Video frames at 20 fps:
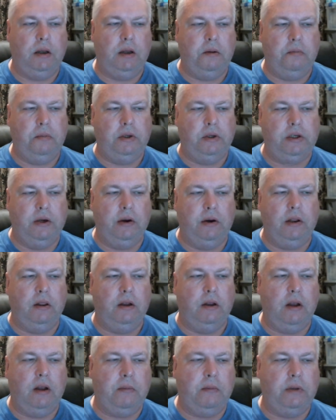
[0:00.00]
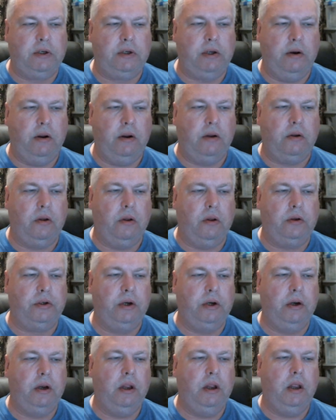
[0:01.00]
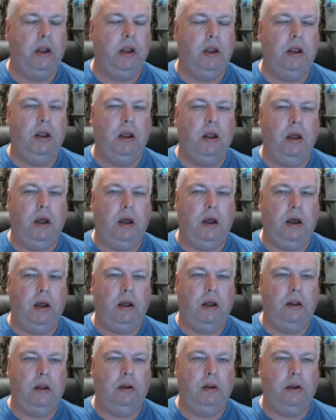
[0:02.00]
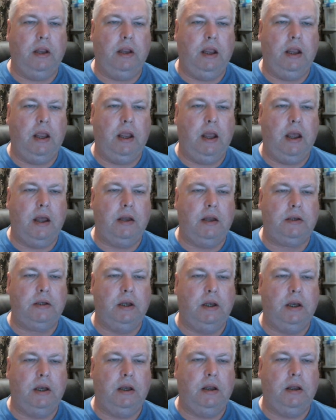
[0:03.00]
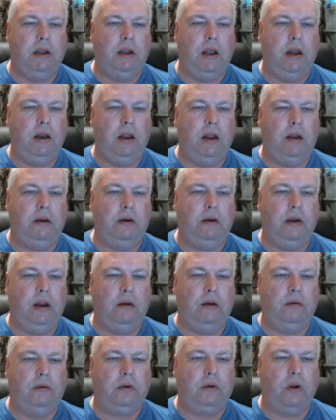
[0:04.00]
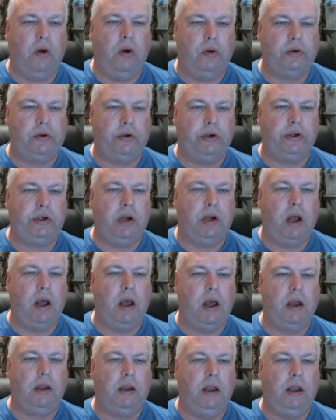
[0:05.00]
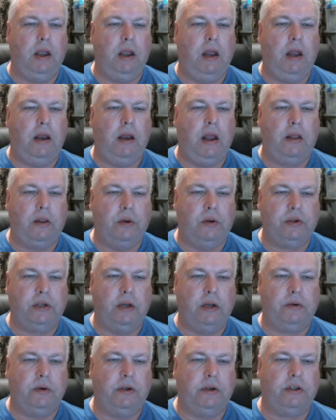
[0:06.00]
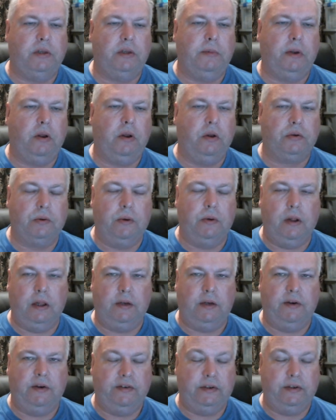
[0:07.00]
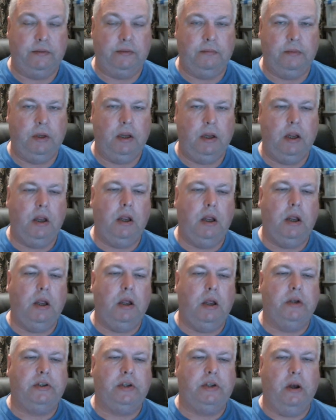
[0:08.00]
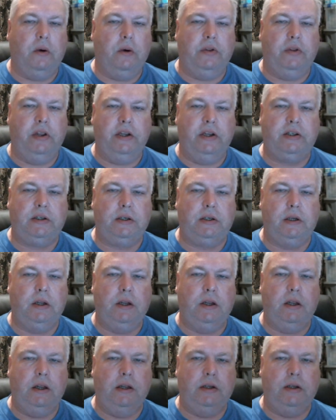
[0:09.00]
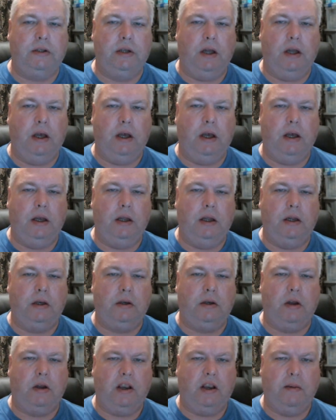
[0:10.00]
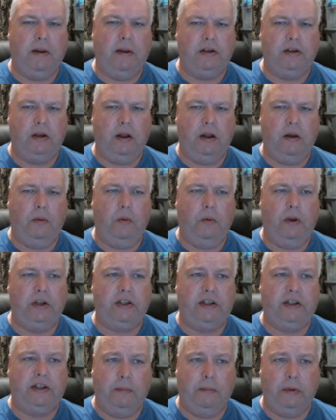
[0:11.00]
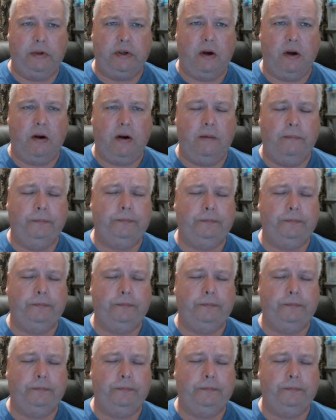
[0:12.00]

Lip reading: material and non-material culture, looking at and culture shock and ethnocentrism and cultural relativism. So this is talking about what symbols are.